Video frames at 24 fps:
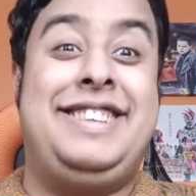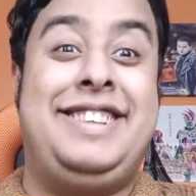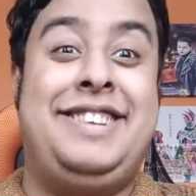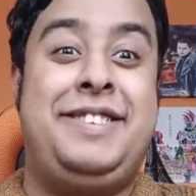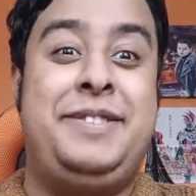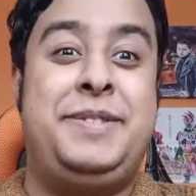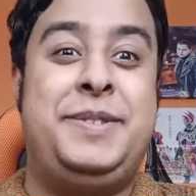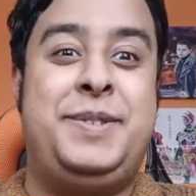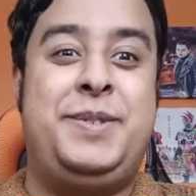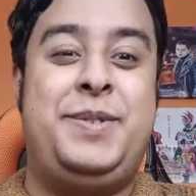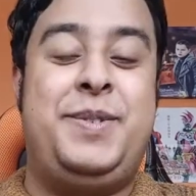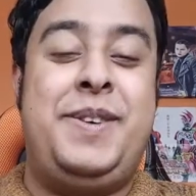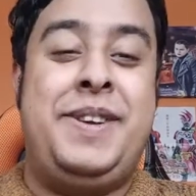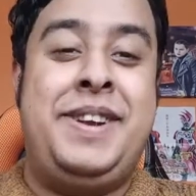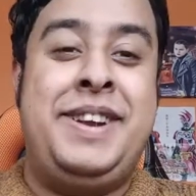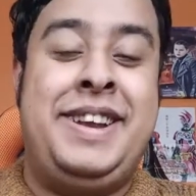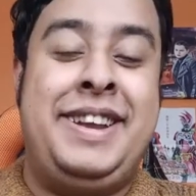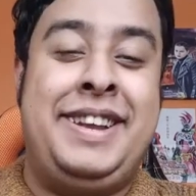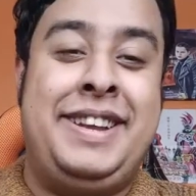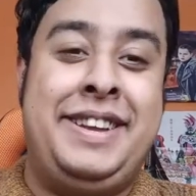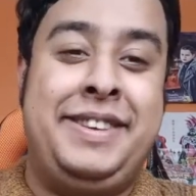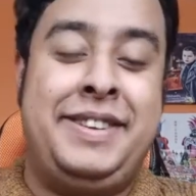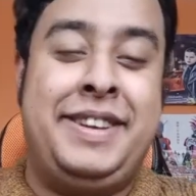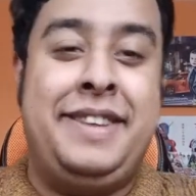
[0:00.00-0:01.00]
the lowest
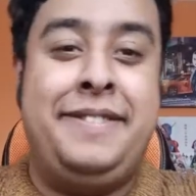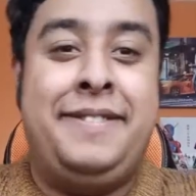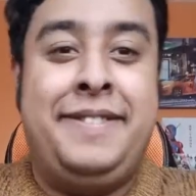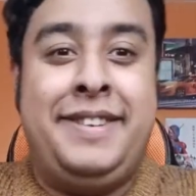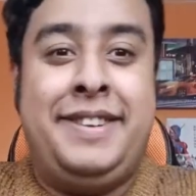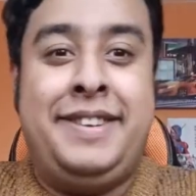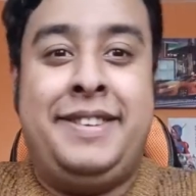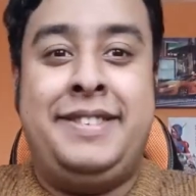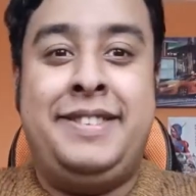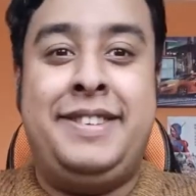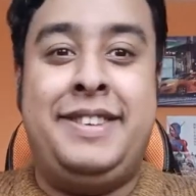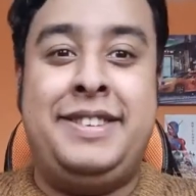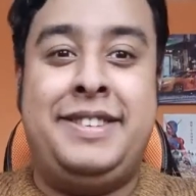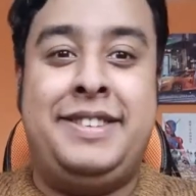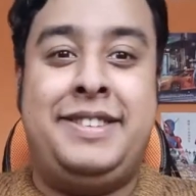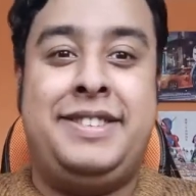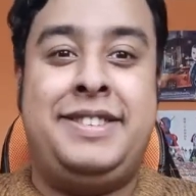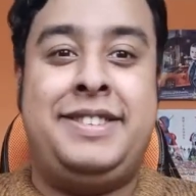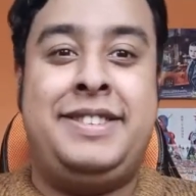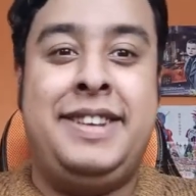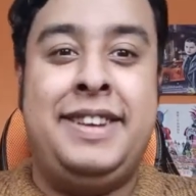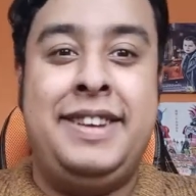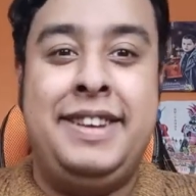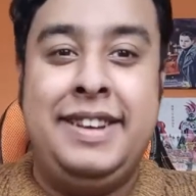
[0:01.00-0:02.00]
rating I've given on
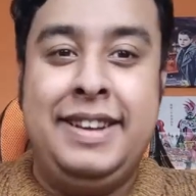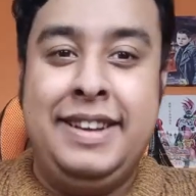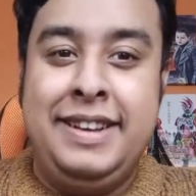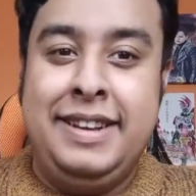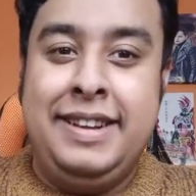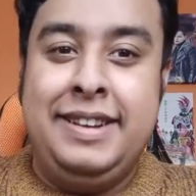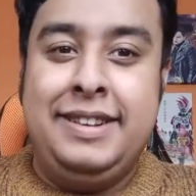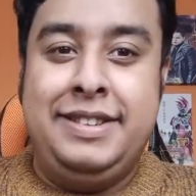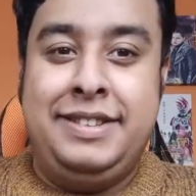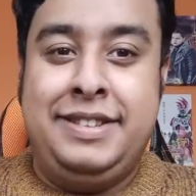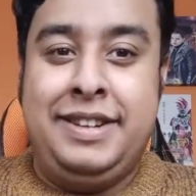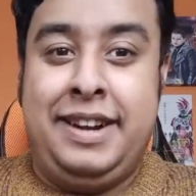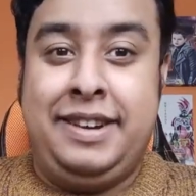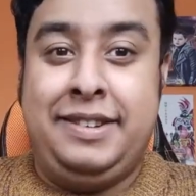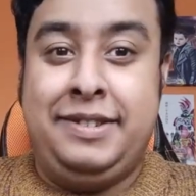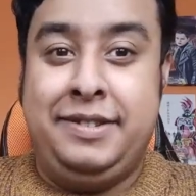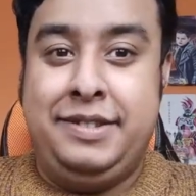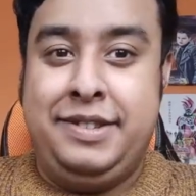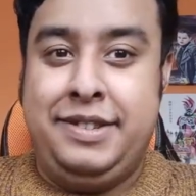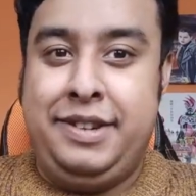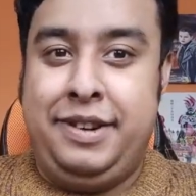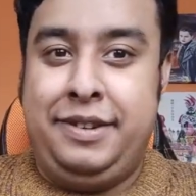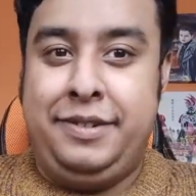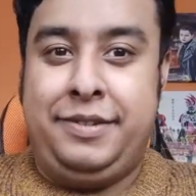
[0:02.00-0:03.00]
this
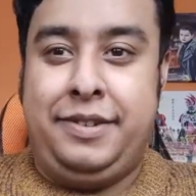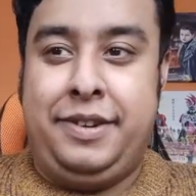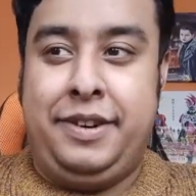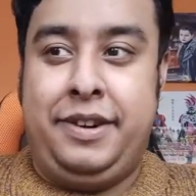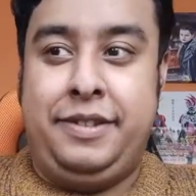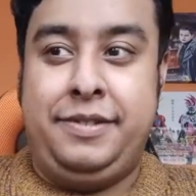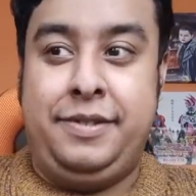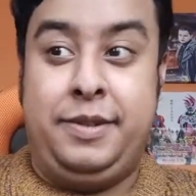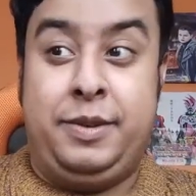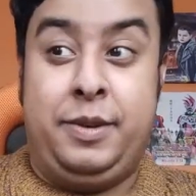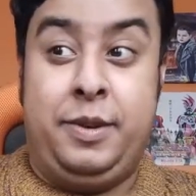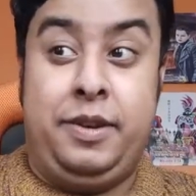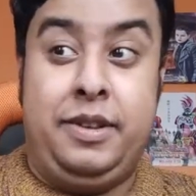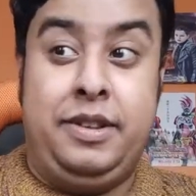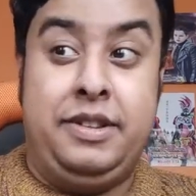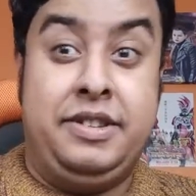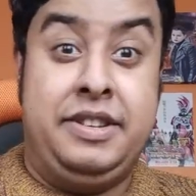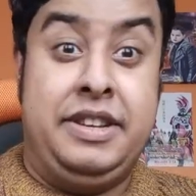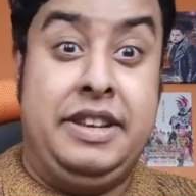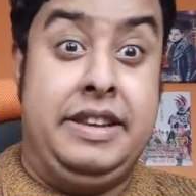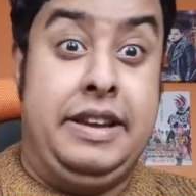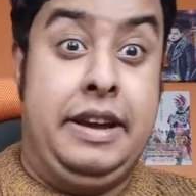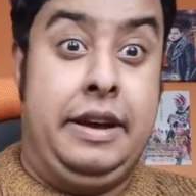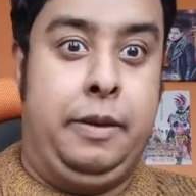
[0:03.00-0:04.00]
channel so far for
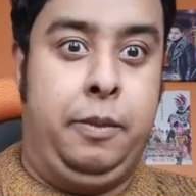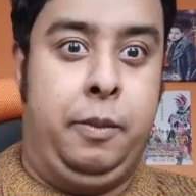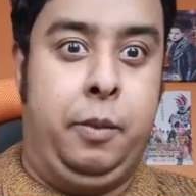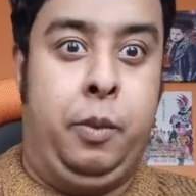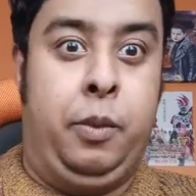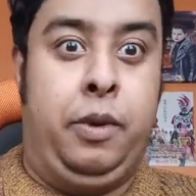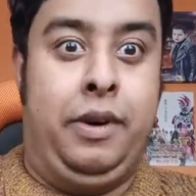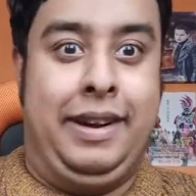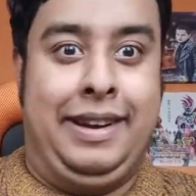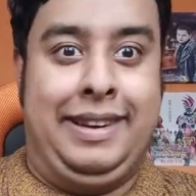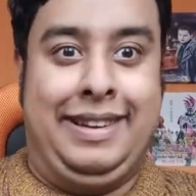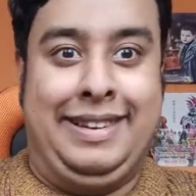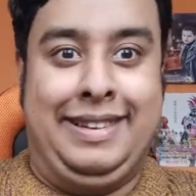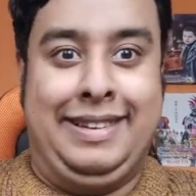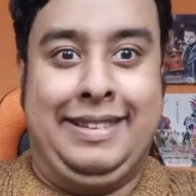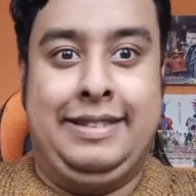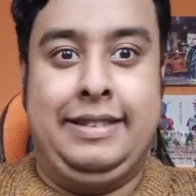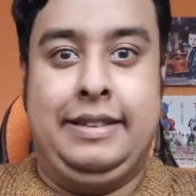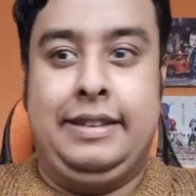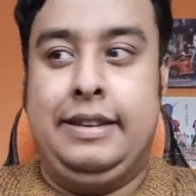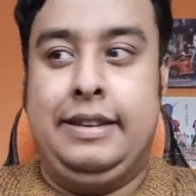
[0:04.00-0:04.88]
quality. Yeah, 1.